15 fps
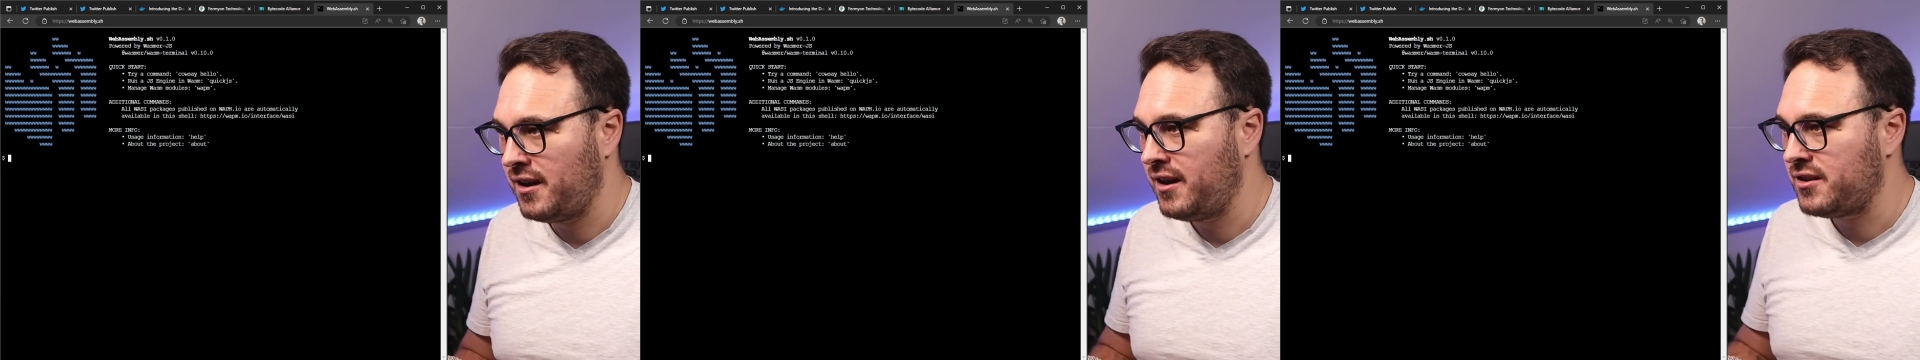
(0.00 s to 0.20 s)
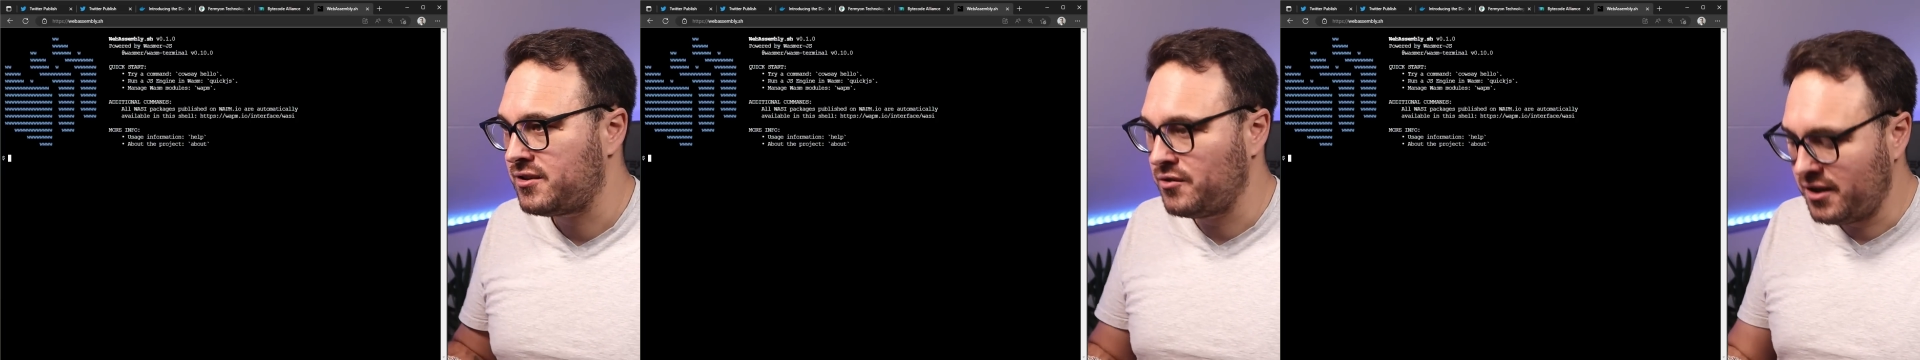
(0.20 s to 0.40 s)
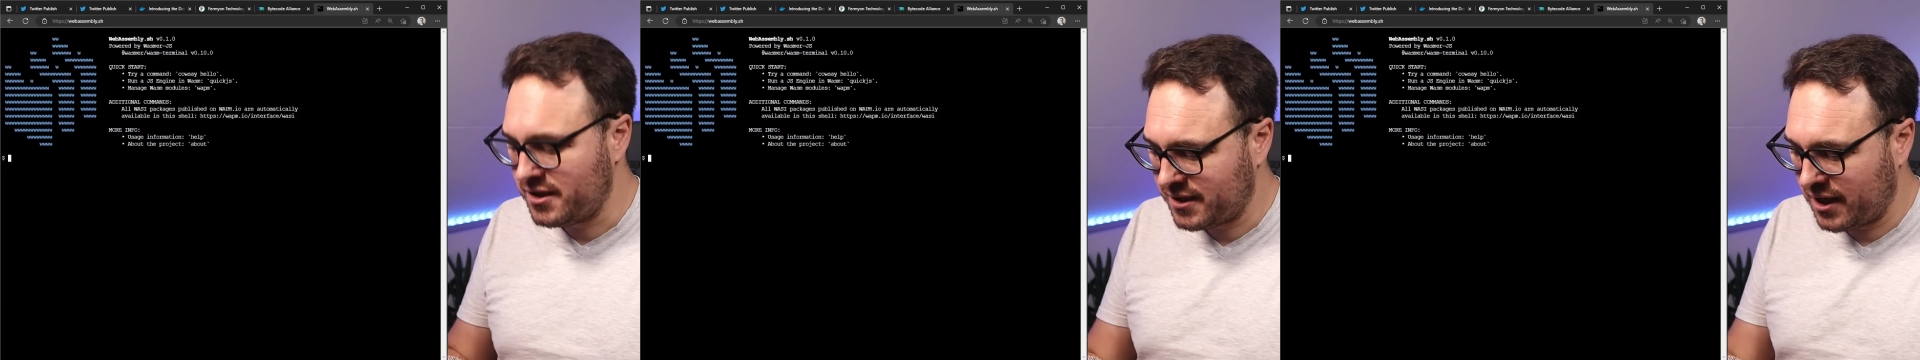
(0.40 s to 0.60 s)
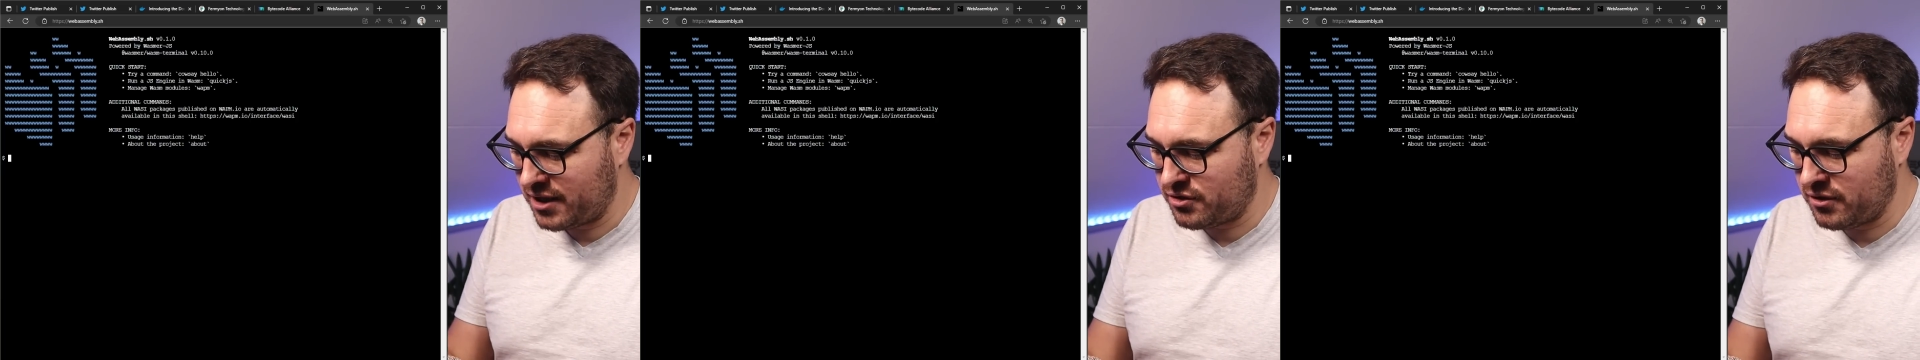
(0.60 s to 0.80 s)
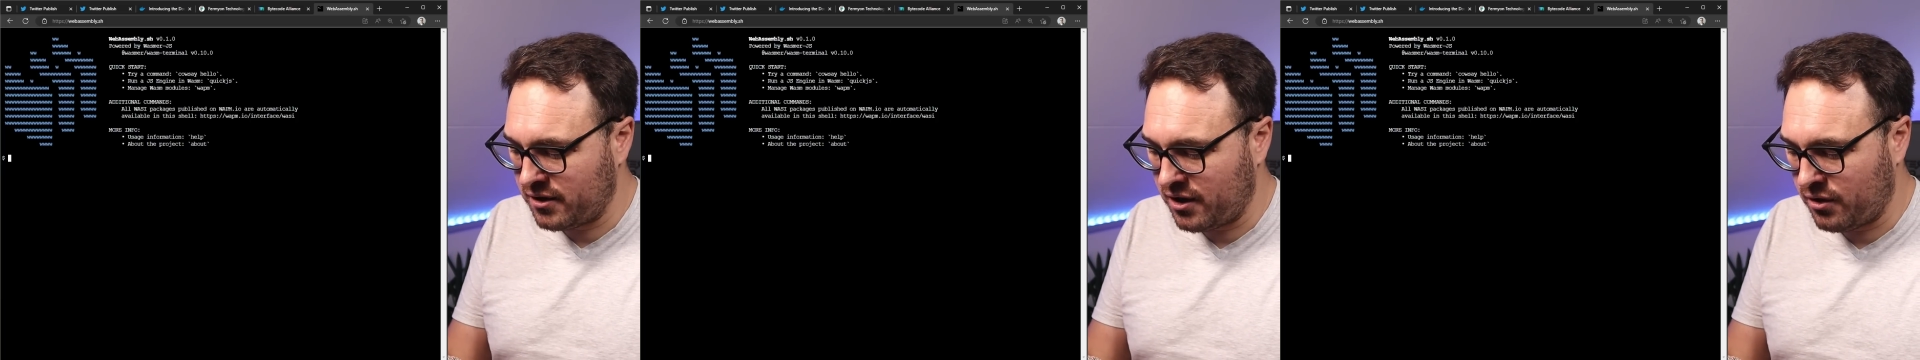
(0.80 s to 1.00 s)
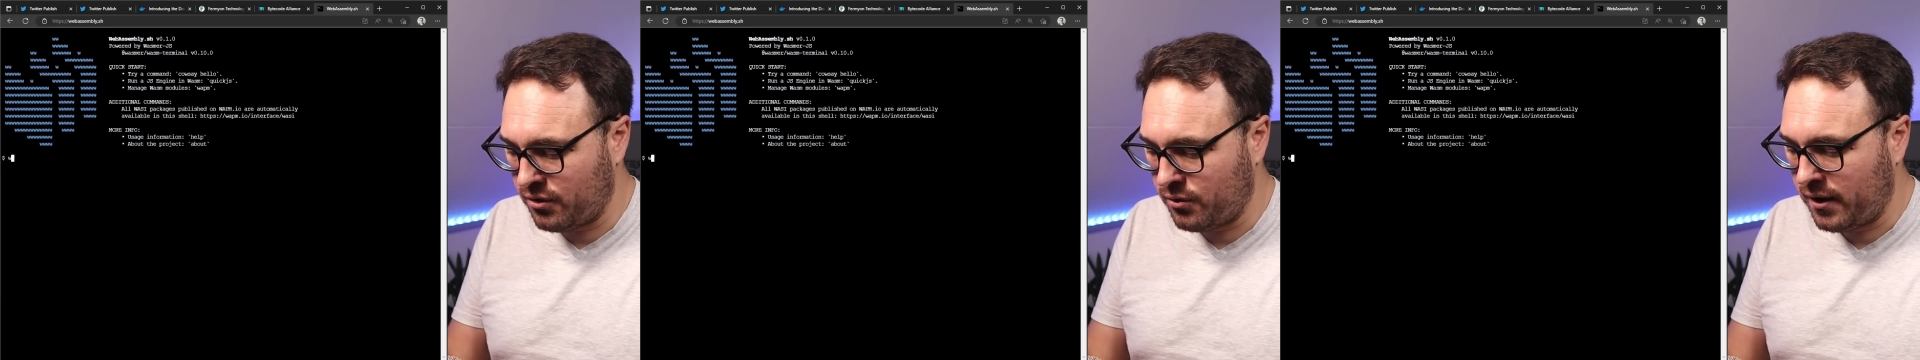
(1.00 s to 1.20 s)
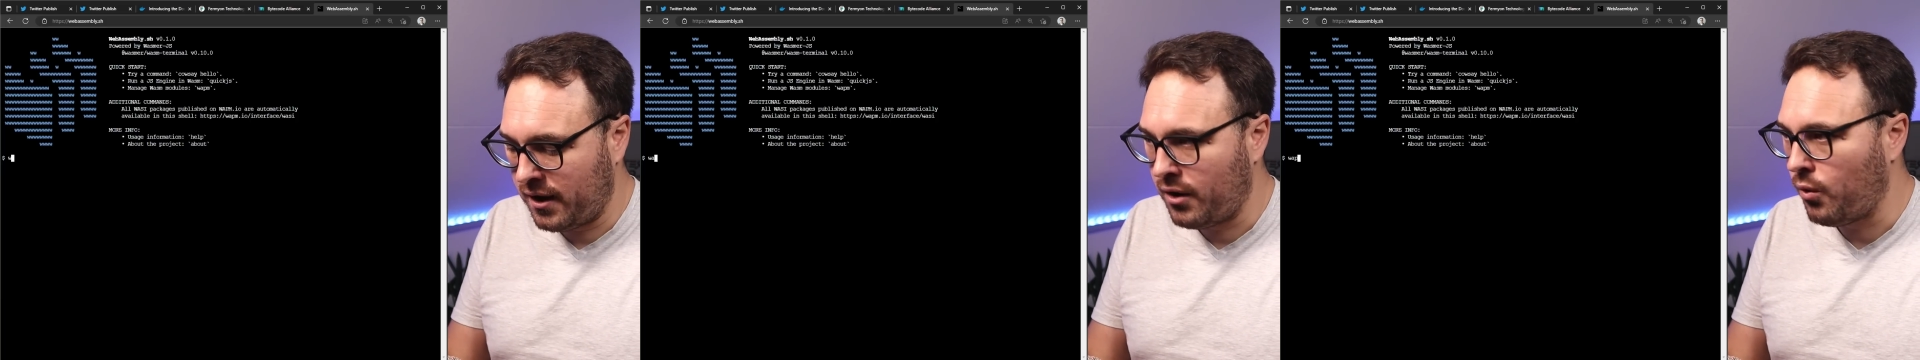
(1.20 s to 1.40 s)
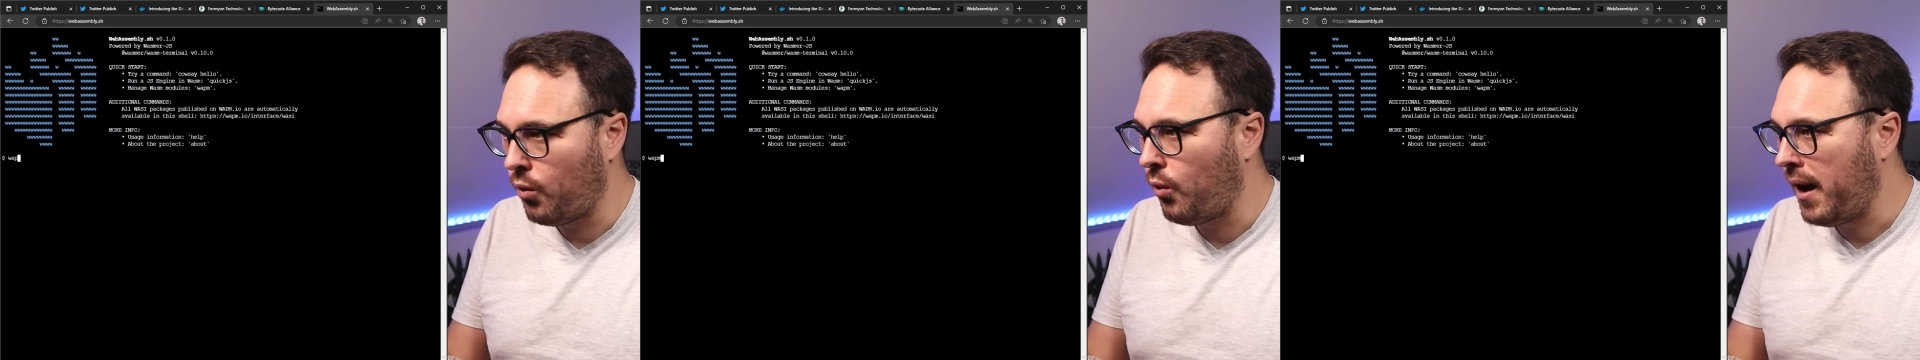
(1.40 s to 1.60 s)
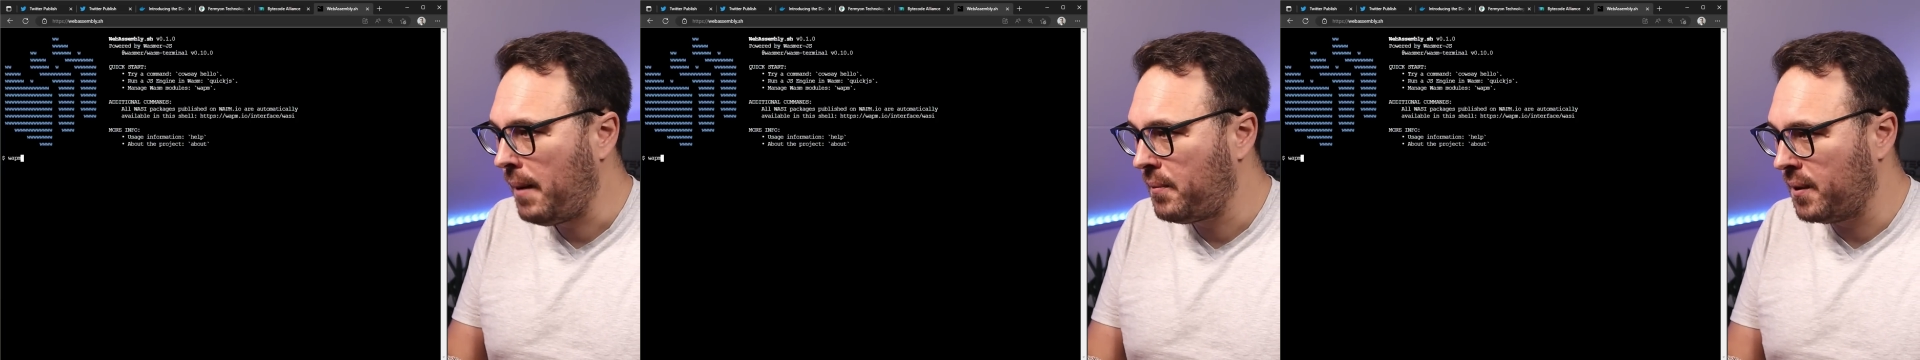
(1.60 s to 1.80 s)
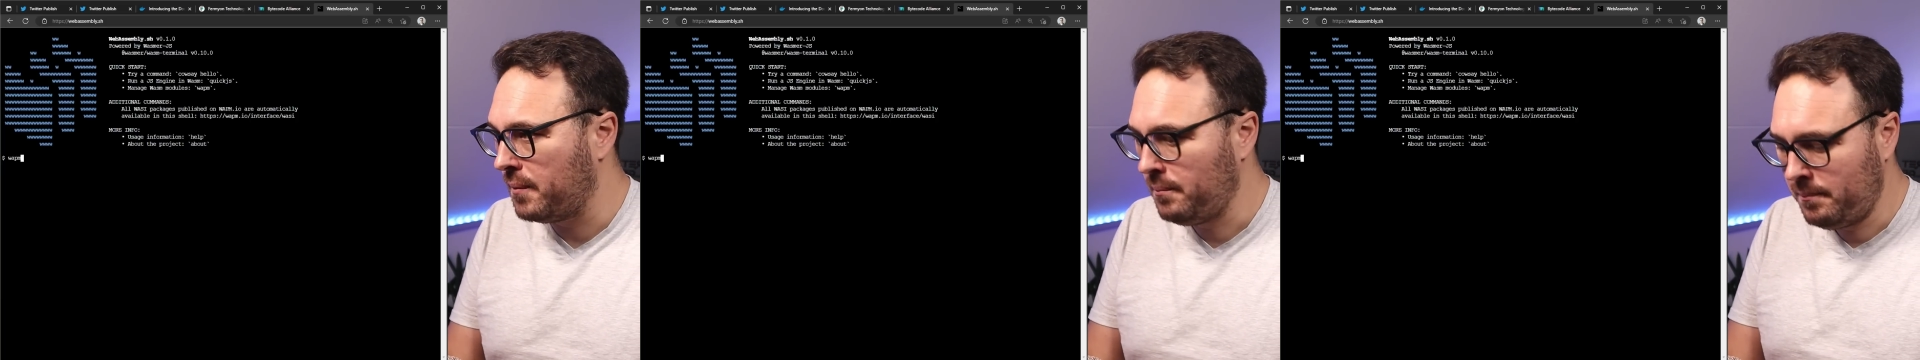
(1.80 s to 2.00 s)
So in this case, you can go
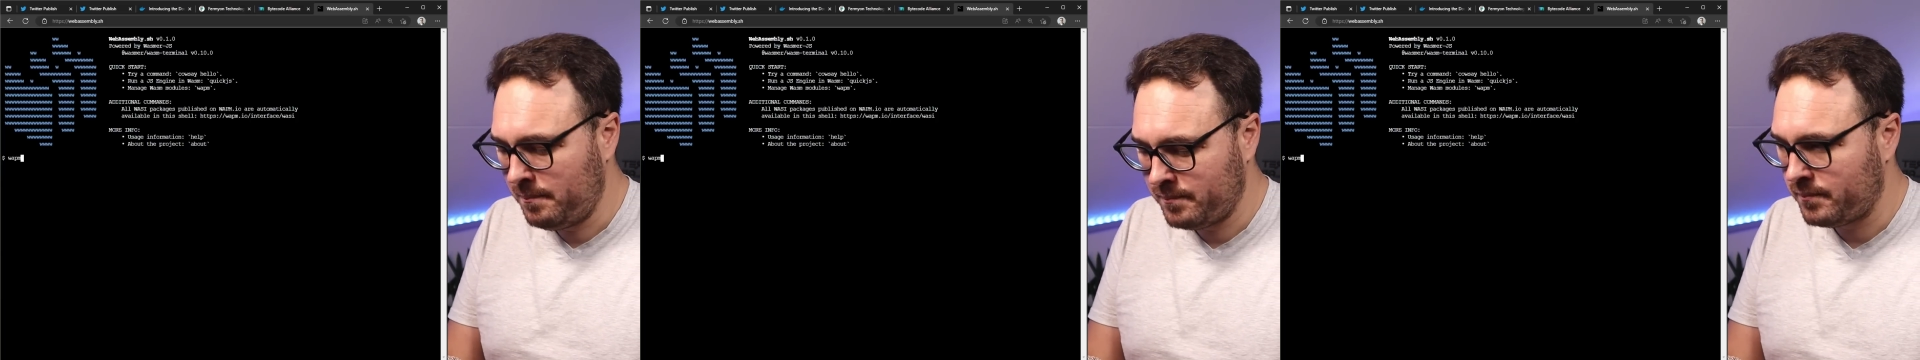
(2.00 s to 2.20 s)
WAPM,